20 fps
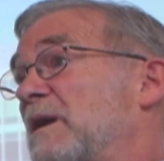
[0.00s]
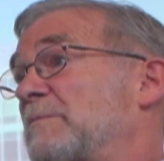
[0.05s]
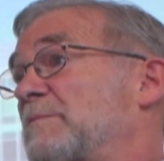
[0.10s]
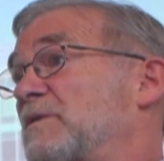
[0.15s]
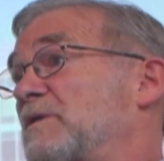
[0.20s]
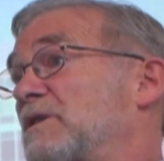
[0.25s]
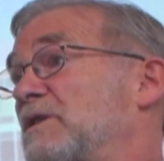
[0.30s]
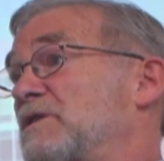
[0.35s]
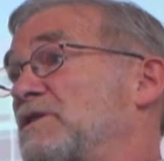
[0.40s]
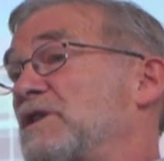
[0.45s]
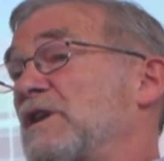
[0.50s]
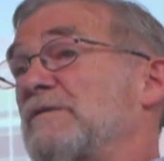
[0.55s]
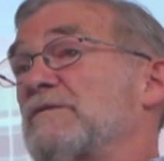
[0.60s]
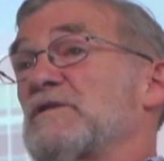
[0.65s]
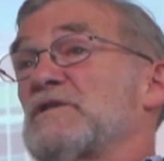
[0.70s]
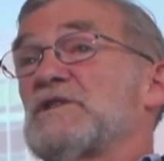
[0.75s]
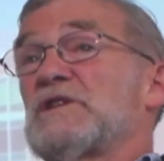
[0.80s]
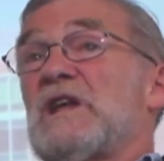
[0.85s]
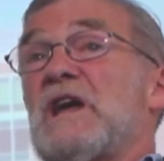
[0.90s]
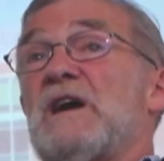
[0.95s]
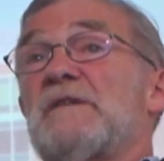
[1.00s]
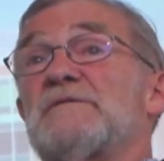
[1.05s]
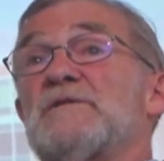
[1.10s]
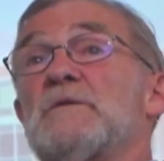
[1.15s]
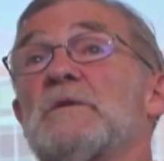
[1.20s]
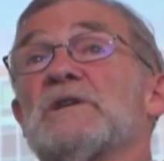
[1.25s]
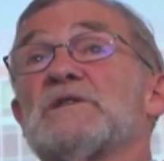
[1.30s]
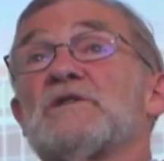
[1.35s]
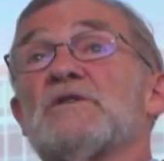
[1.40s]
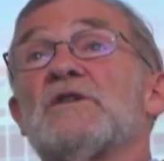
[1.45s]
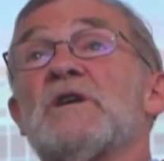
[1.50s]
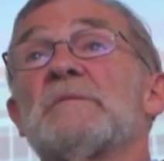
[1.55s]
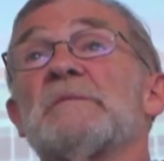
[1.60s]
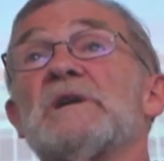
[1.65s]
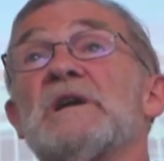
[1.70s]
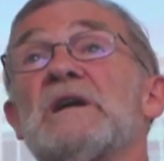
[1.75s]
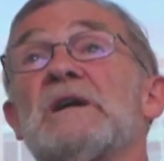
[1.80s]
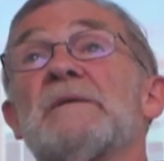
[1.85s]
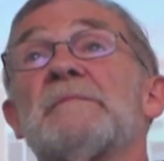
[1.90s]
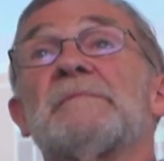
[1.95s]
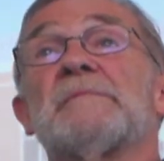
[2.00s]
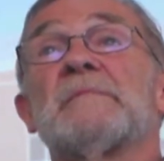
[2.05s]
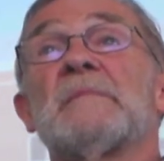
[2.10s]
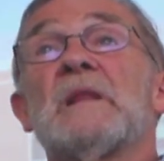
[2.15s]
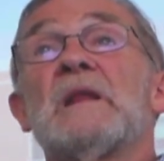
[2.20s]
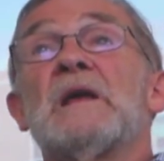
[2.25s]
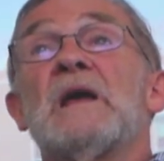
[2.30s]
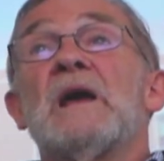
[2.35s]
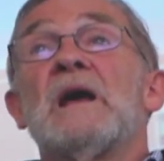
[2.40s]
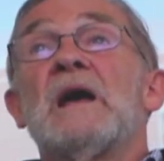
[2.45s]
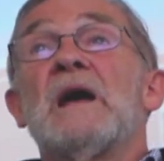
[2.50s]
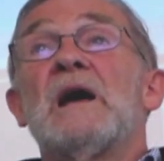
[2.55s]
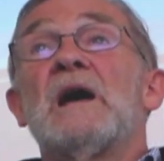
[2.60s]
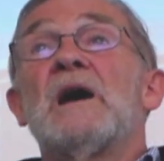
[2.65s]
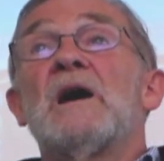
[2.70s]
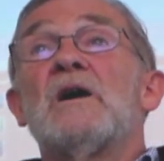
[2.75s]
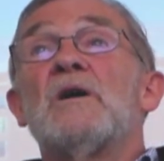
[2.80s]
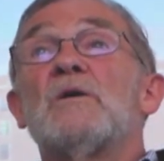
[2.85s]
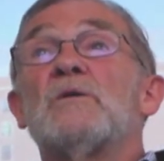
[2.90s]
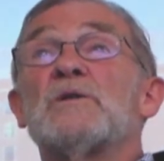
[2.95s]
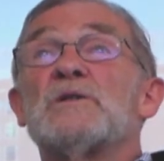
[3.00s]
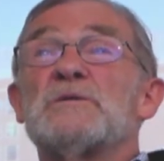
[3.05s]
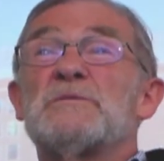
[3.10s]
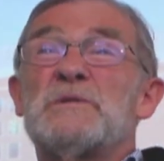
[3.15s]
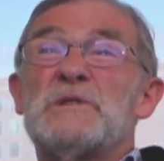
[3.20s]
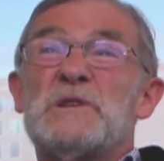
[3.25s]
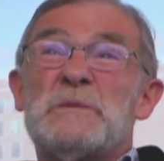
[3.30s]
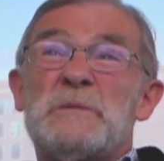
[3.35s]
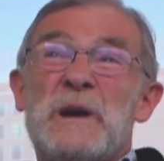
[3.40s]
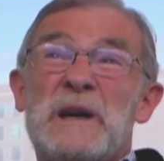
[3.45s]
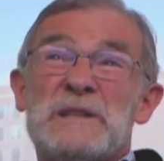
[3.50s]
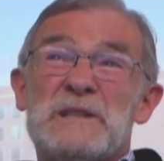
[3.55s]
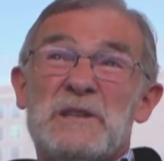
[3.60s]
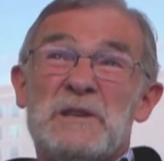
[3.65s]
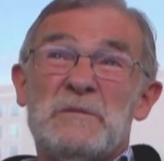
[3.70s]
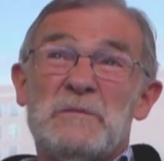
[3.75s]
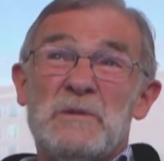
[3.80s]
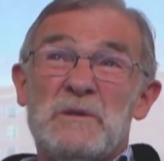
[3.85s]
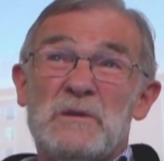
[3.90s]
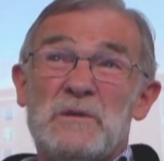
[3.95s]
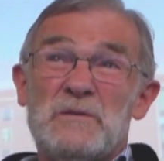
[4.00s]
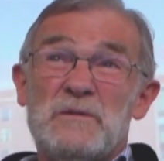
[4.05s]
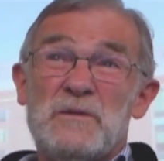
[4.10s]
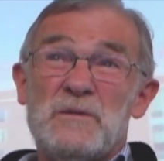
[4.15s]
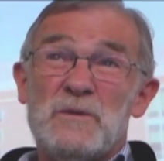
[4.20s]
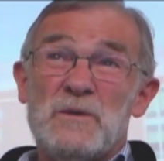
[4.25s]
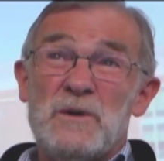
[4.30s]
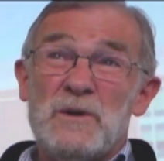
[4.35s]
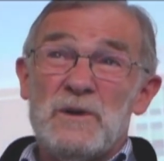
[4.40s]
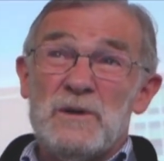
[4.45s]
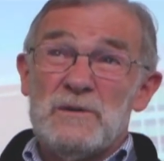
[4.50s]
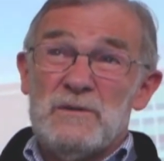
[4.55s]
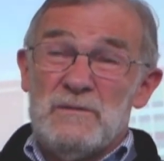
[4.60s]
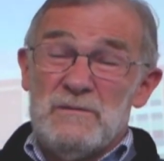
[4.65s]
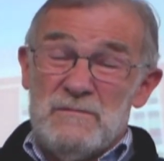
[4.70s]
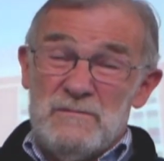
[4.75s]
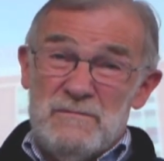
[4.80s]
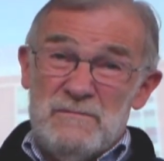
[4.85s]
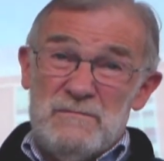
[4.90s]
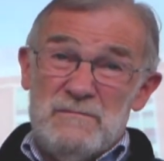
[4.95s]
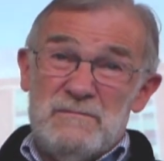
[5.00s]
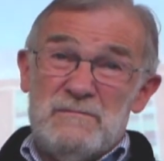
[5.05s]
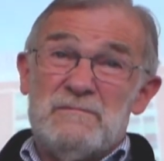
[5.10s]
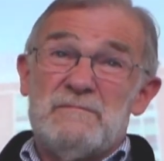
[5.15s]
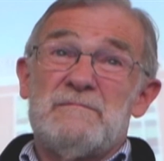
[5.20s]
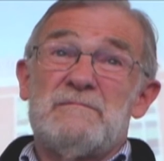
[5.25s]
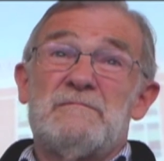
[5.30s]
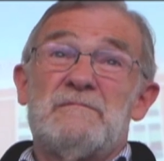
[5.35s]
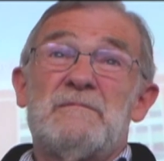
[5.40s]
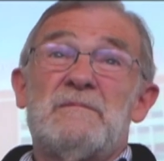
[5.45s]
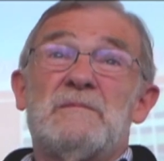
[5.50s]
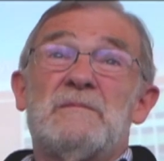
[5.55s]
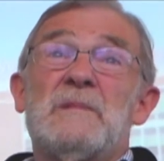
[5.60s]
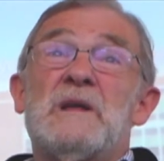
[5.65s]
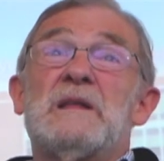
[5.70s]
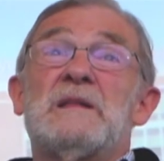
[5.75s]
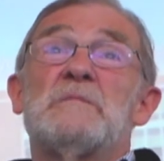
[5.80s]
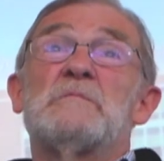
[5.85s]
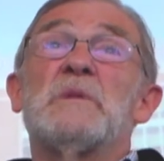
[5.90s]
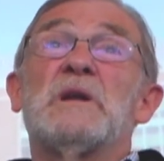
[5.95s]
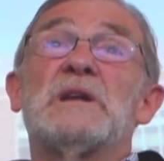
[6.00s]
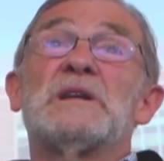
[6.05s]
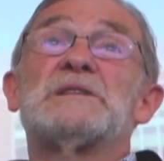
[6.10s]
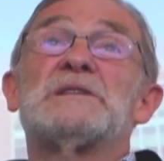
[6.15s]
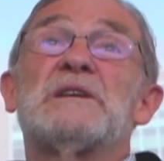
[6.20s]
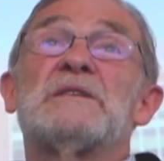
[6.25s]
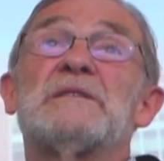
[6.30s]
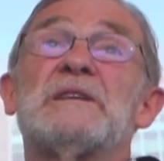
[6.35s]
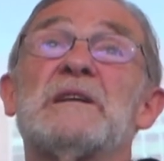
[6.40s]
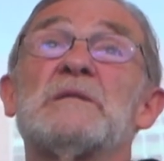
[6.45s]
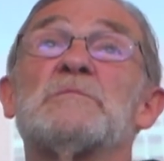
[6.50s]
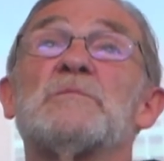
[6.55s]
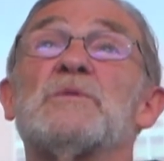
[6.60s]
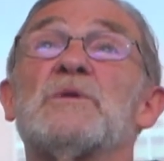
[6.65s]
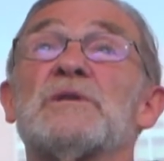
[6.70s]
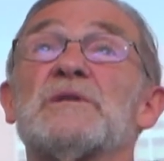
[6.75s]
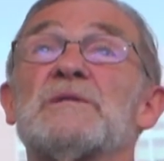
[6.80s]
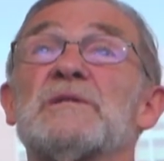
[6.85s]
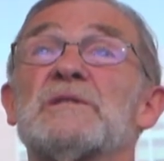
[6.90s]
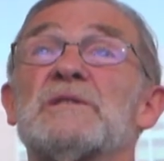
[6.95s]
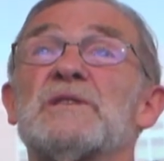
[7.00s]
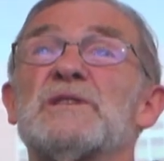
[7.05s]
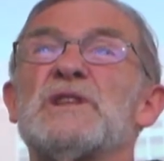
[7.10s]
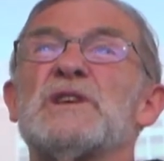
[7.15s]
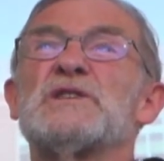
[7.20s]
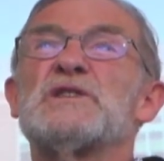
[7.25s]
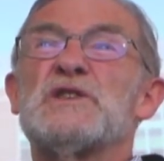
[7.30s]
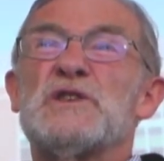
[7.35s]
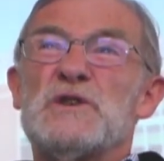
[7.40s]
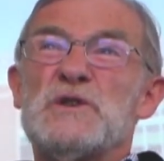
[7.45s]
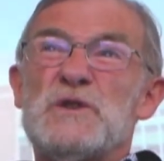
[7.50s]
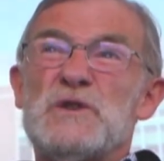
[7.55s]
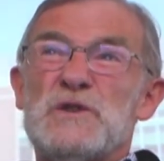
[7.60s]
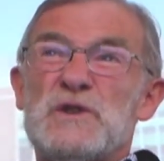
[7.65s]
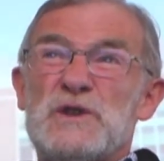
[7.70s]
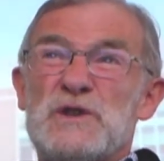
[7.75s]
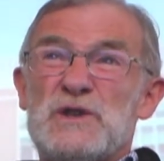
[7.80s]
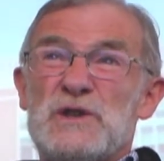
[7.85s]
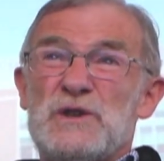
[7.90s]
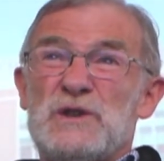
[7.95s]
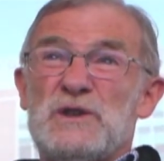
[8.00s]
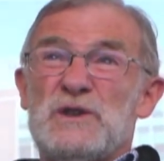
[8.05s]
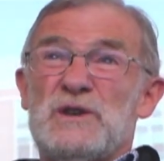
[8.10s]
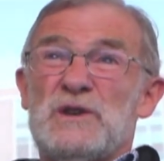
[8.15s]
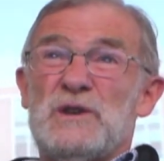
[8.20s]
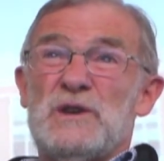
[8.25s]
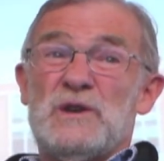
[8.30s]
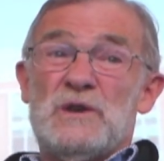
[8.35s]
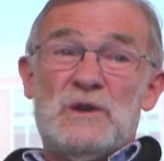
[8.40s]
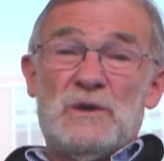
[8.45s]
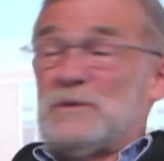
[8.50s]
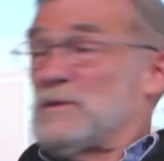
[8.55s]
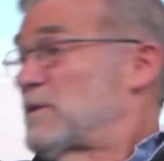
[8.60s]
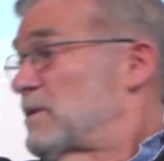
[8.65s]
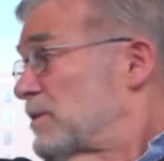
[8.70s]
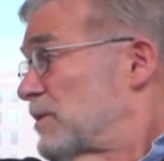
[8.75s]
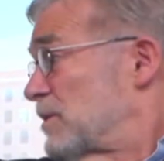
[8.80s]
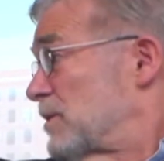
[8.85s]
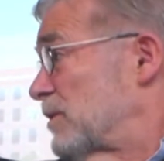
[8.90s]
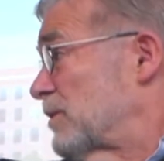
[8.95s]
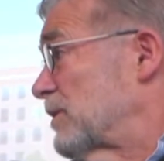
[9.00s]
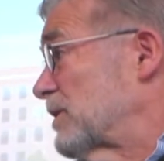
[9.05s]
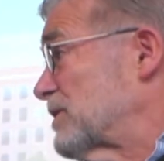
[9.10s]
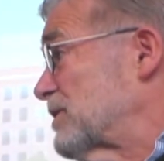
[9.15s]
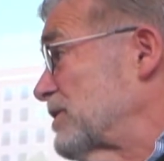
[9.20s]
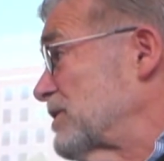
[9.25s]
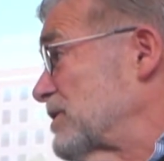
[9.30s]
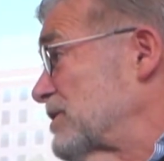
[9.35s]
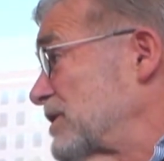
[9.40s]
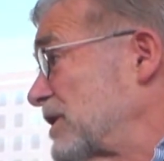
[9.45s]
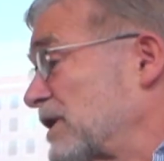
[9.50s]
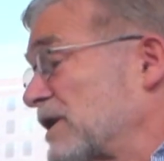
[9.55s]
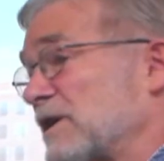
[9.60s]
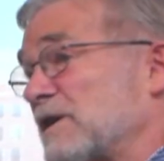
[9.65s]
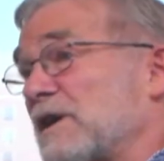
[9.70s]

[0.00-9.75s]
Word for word: Deputy Chief of Staff, U.S. Army, who was responsible for military input to the surge, which is yet